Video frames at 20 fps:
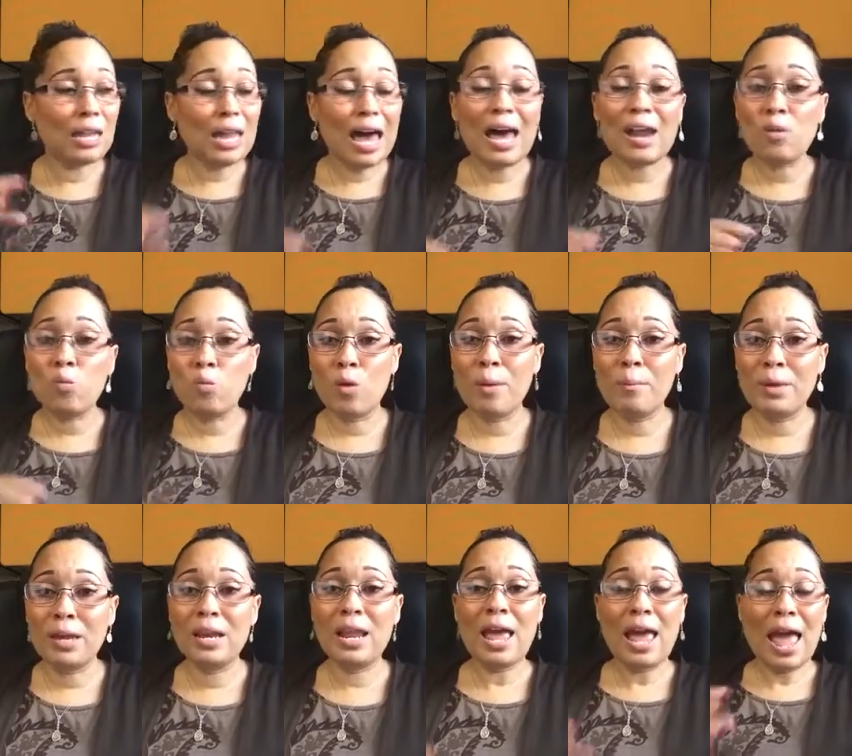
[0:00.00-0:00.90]
a lot of
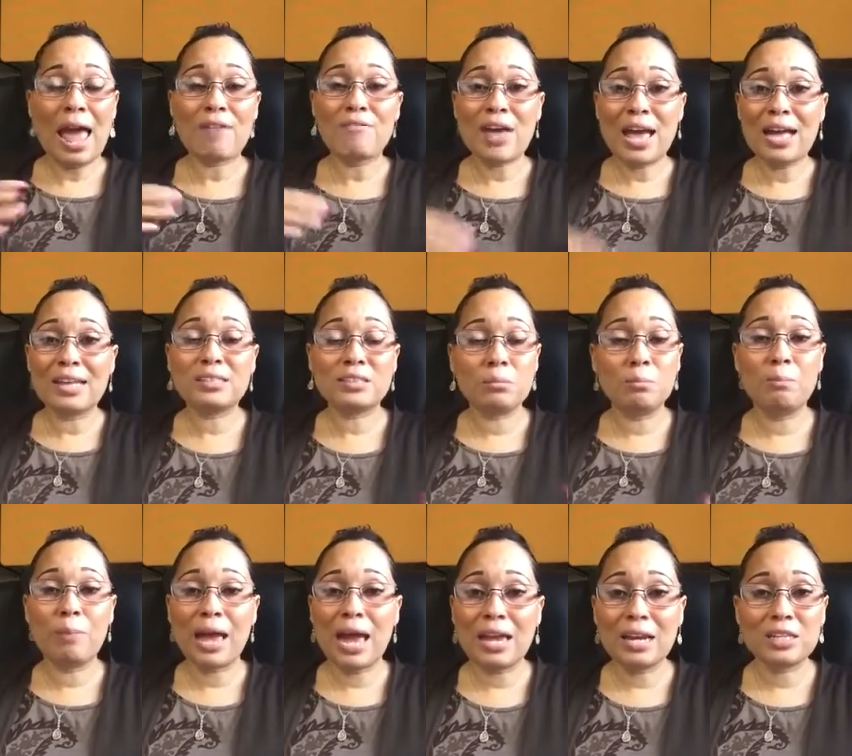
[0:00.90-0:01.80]
women have had
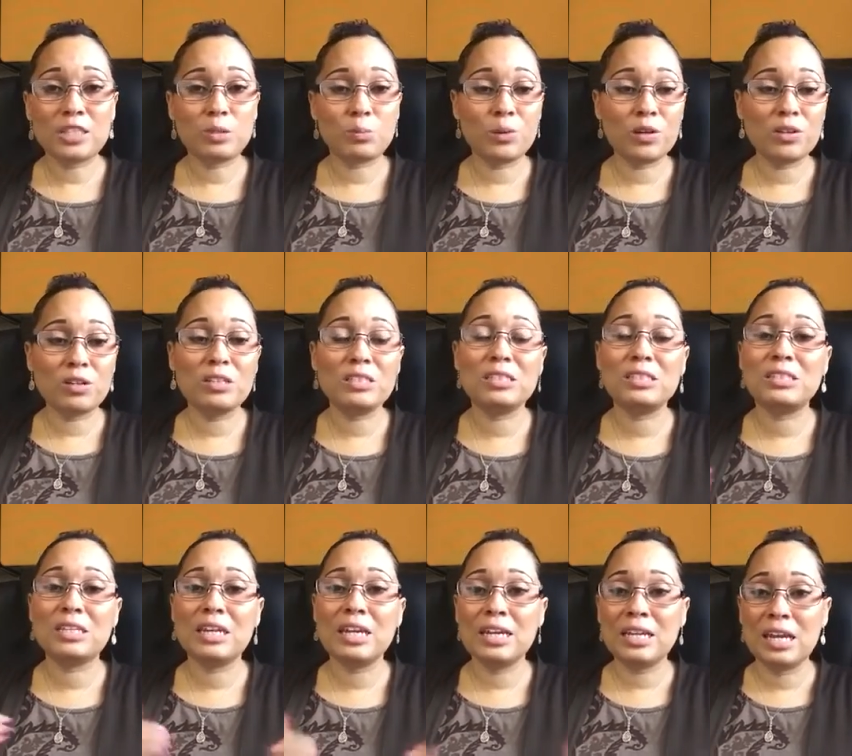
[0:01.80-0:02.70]
some bad
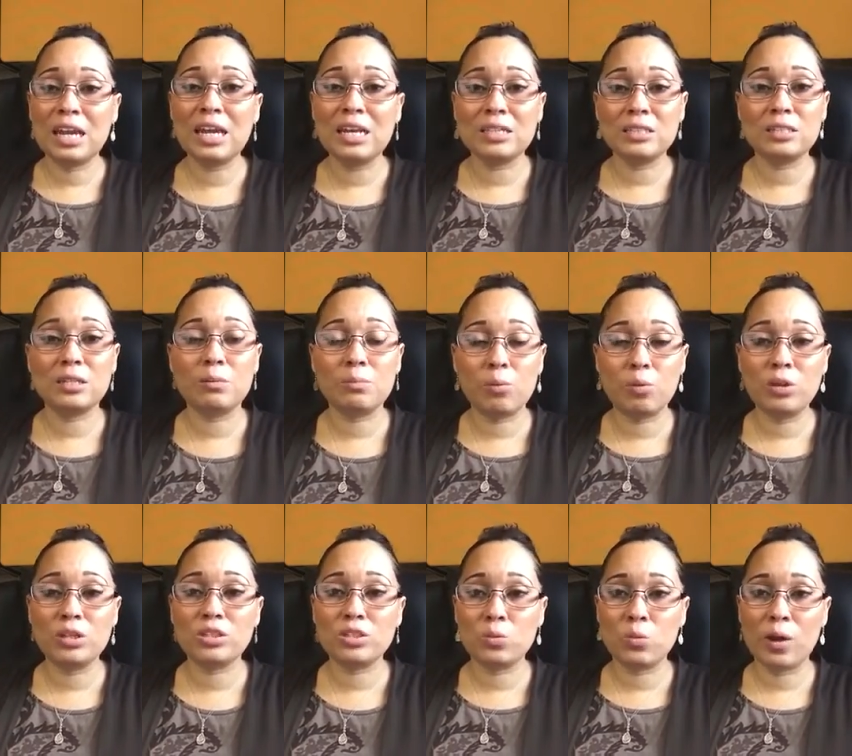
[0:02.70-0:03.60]
experiences and they're getting to the
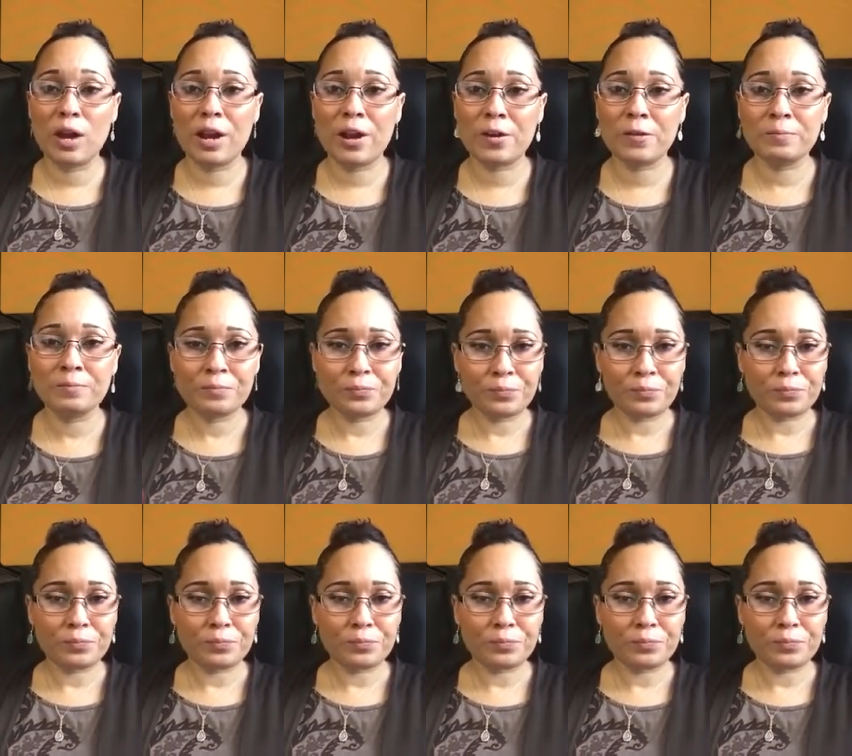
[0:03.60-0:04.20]
point to where